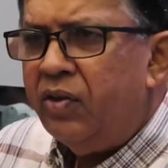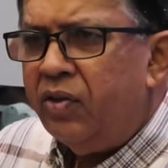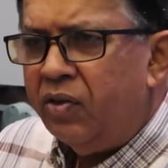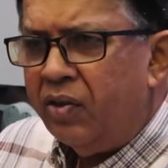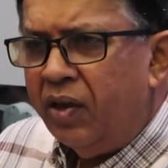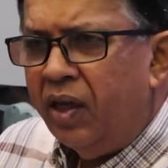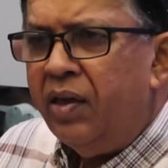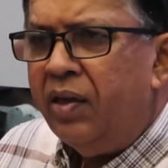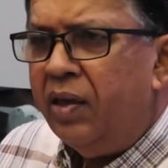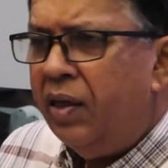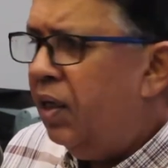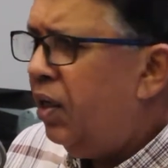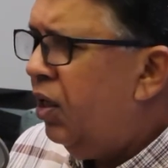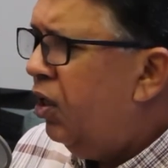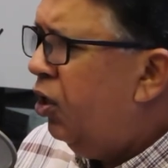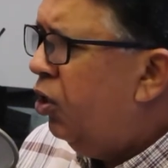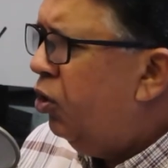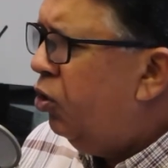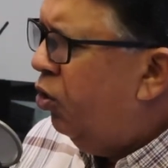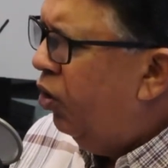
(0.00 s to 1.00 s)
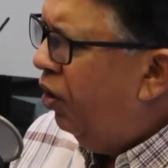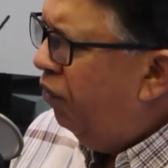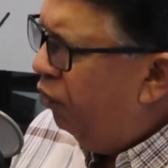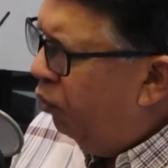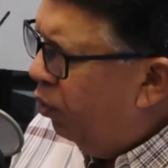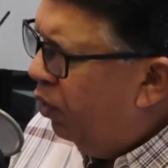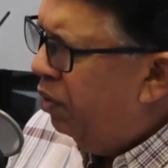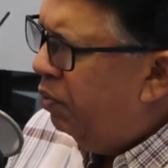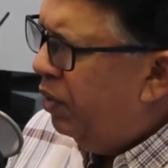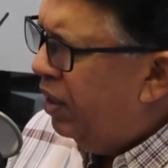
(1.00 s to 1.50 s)
Okay, so if you
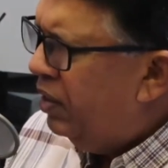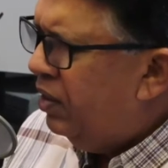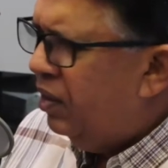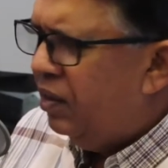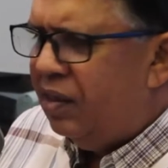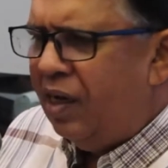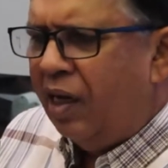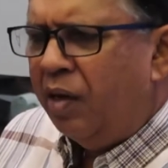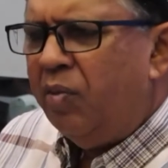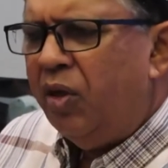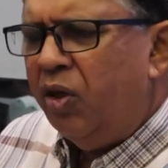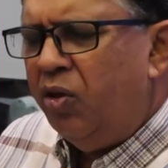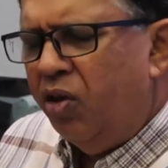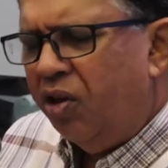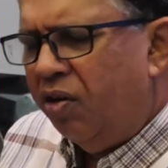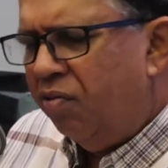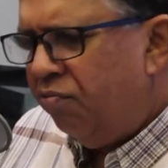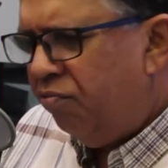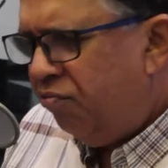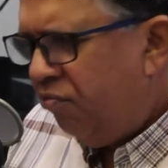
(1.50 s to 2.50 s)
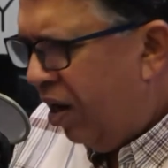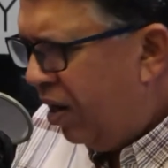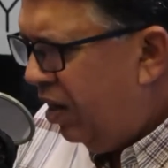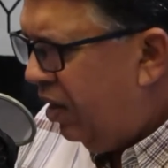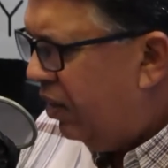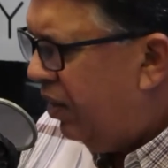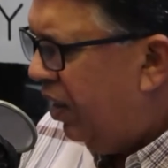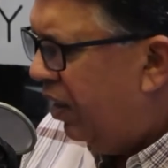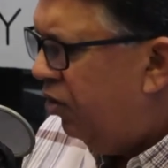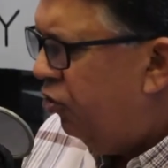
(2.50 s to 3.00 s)
want to be sustainable, you've got to run a
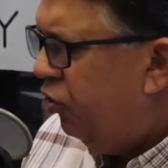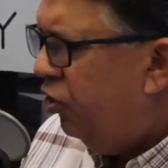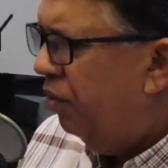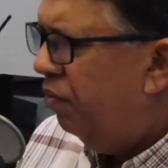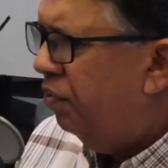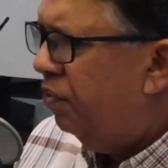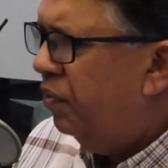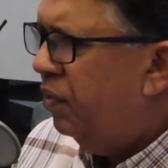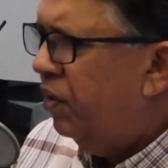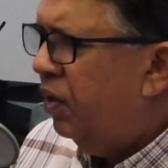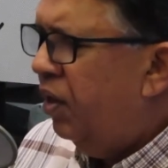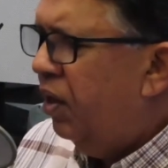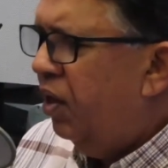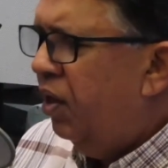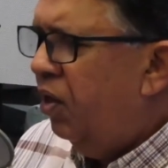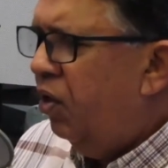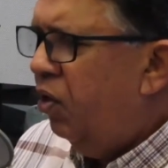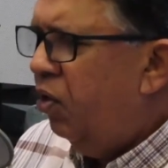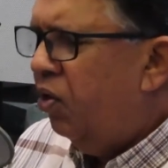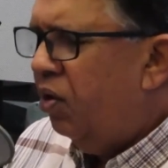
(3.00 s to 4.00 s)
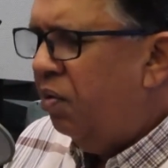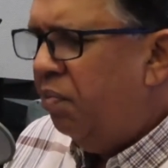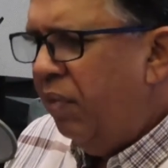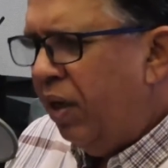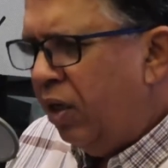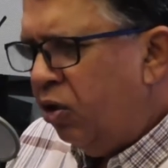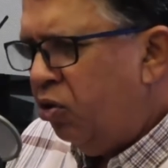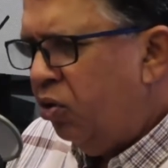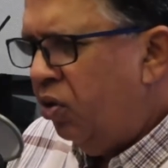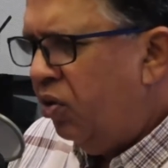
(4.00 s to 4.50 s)
tight ship. You've got to
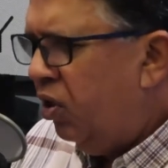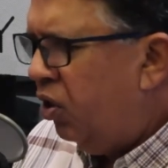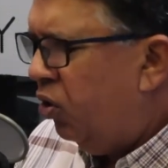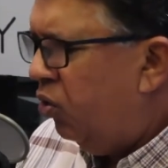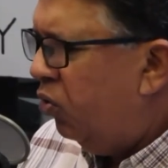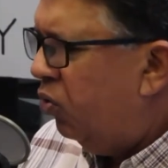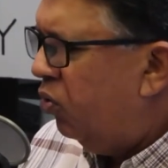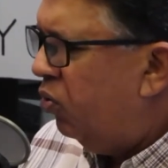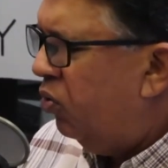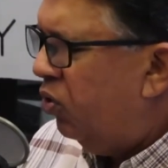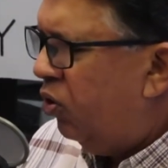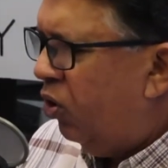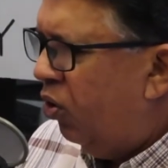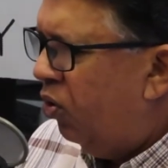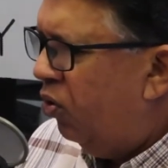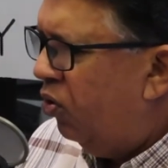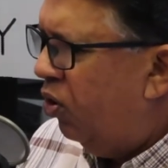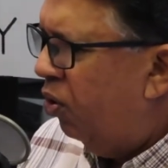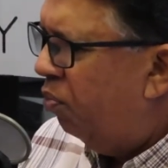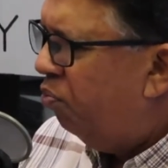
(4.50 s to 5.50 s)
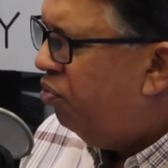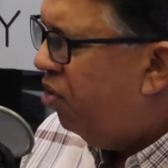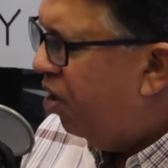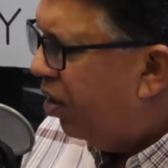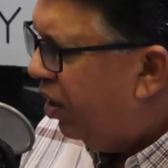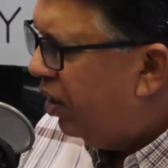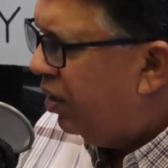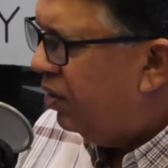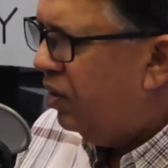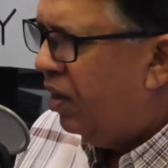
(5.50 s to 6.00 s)
make sure that your
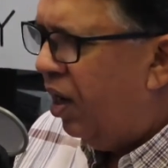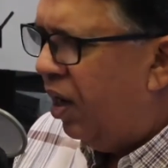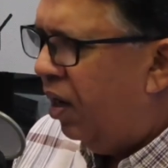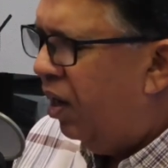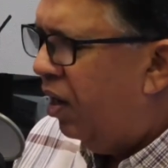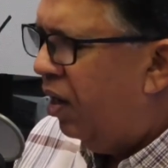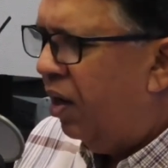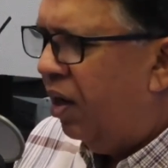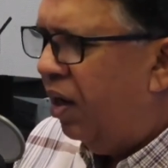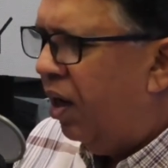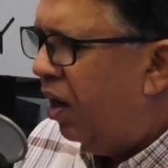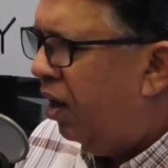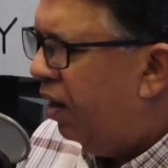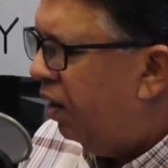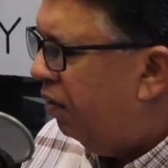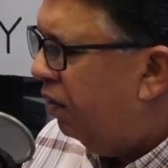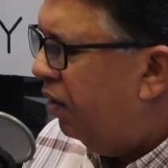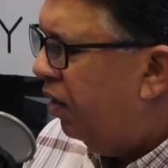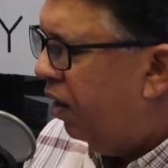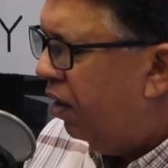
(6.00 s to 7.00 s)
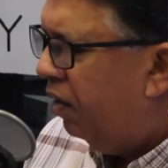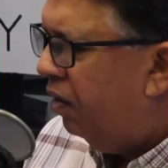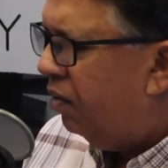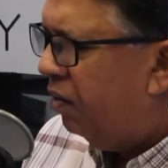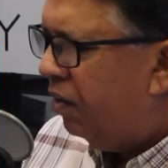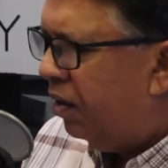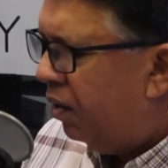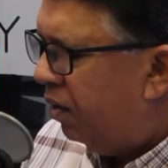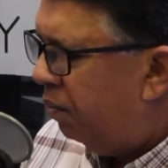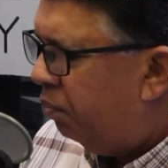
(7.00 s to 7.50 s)
products are
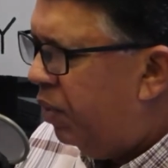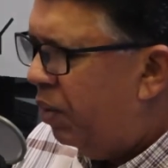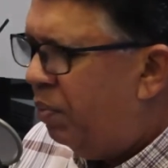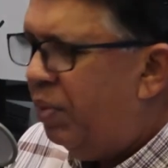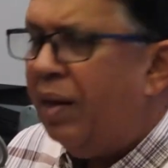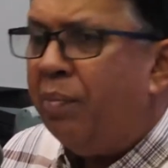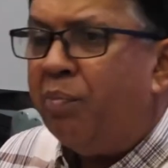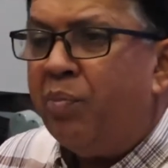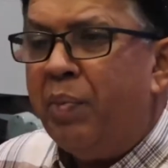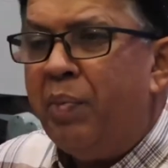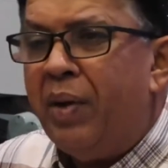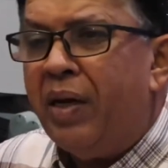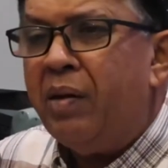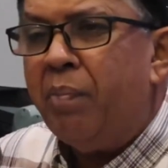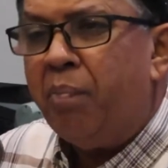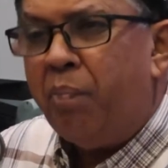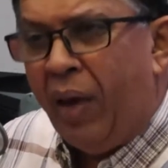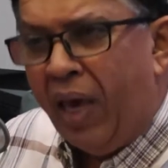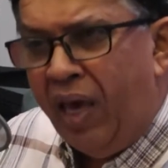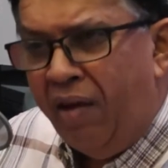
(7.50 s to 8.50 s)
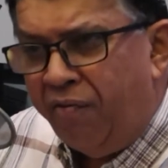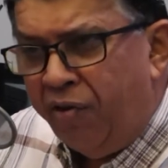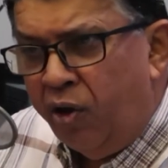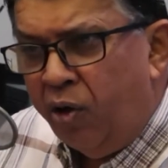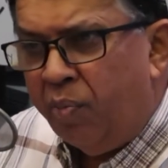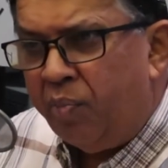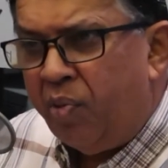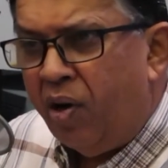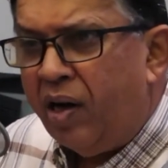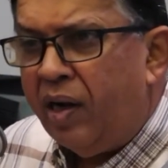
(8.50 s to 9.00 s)
people are prepared to pay for your
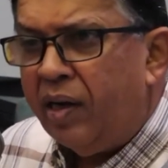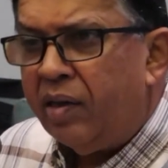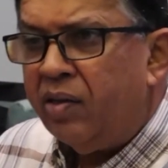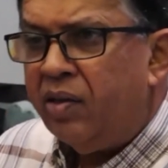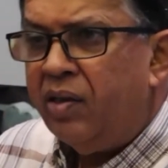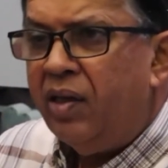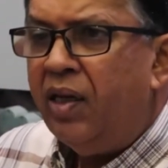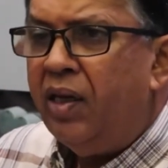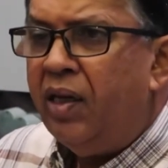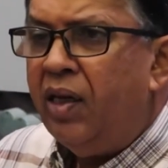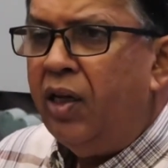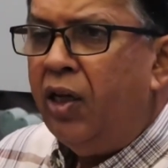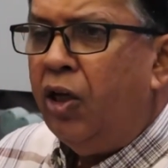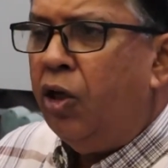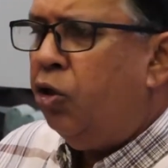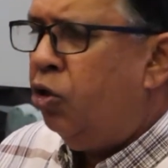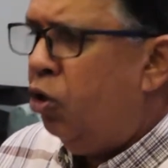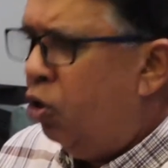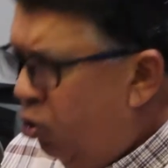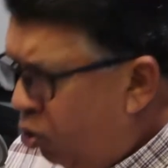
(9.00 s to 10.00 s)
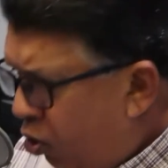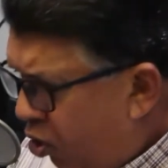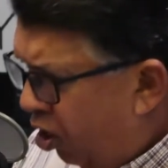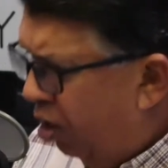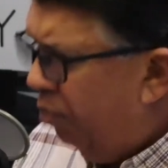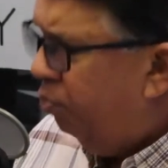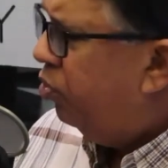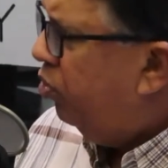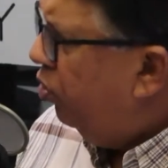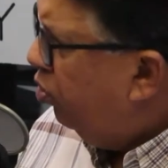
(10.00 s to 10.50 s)
products. So you've got to
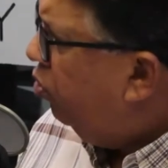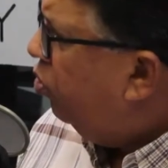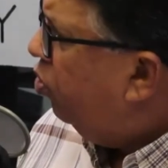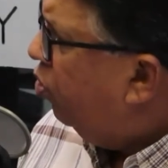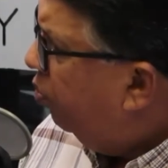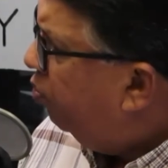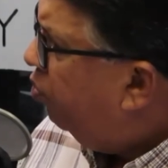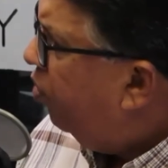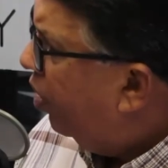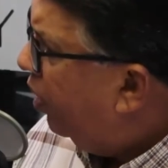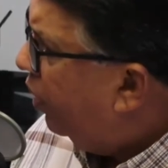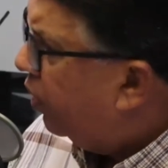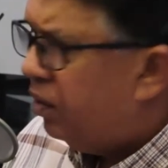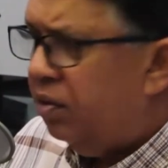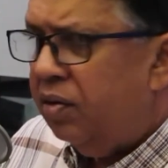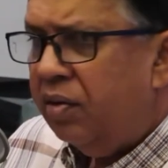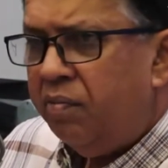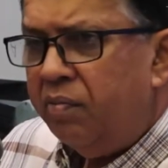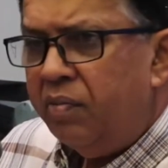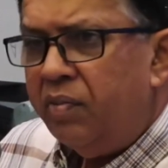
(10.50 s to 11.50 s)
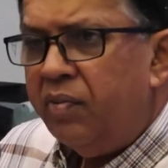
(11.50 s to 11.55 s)
produce good products.